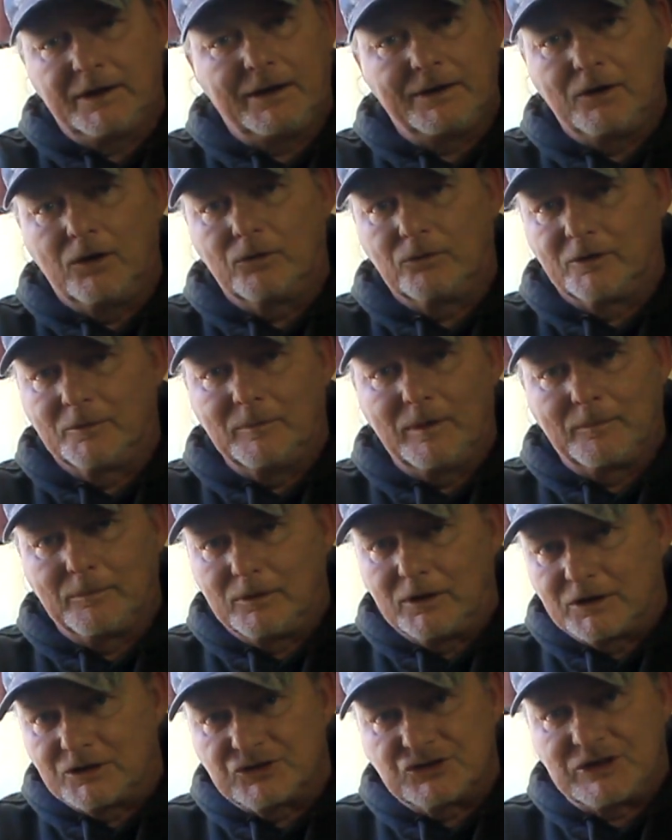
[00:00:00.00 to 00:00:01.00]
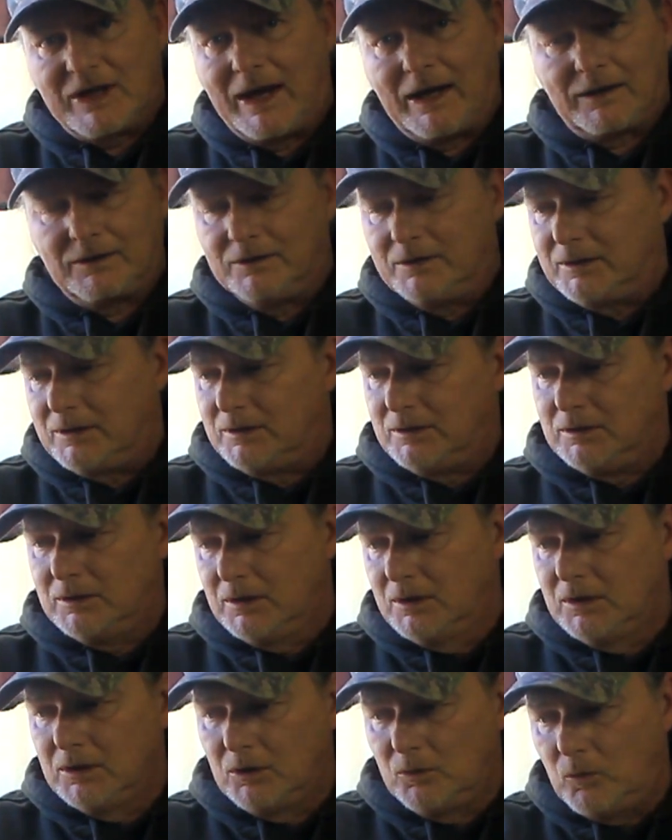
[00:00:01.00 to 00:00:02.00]
I don't remember exactly
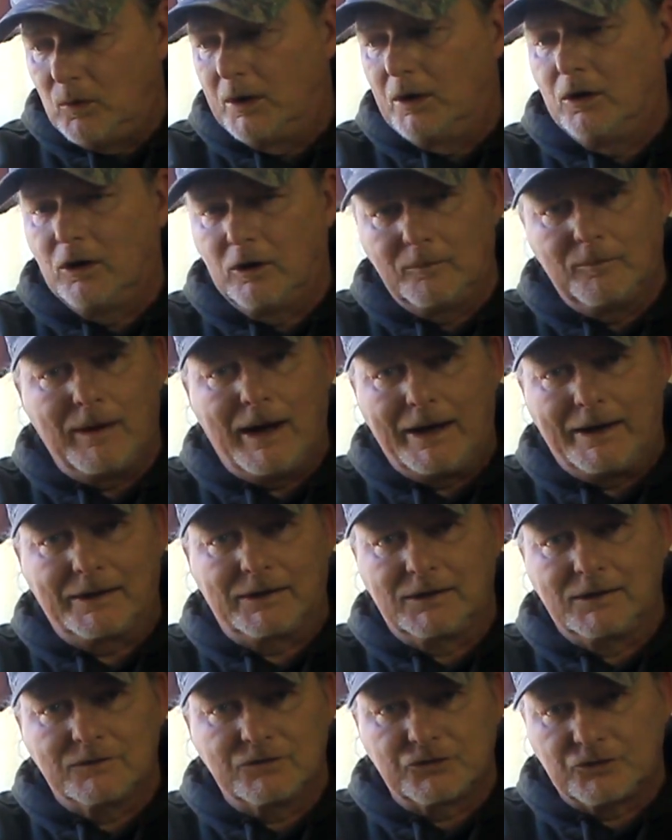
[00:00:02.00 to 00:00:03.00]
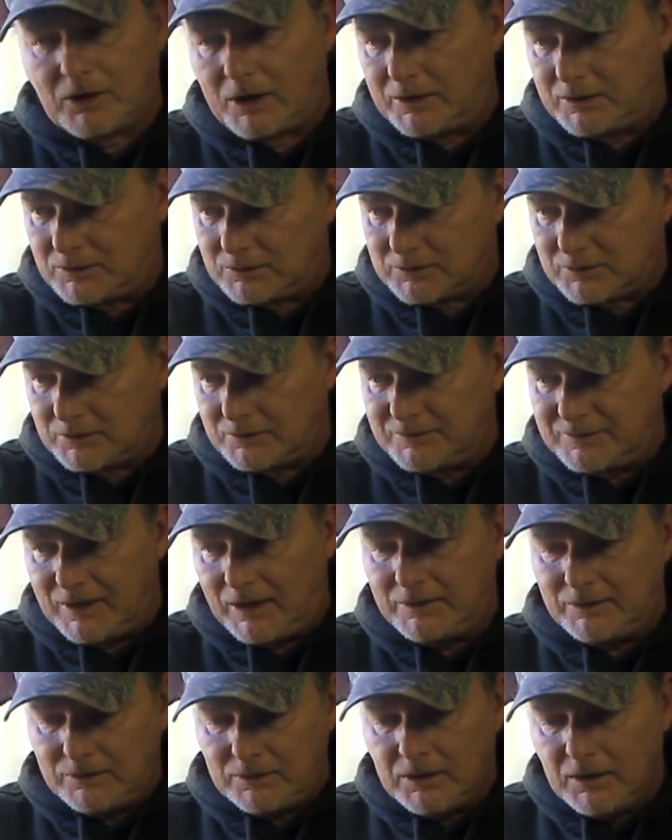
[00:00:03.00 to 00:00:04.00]
what harmonic it's trying to
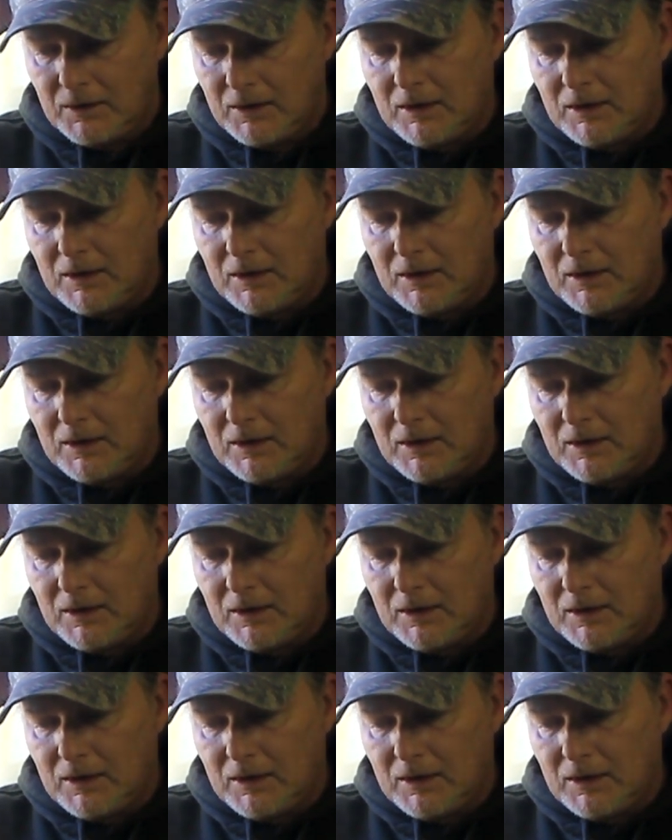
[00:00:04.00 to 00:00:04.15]
deaden,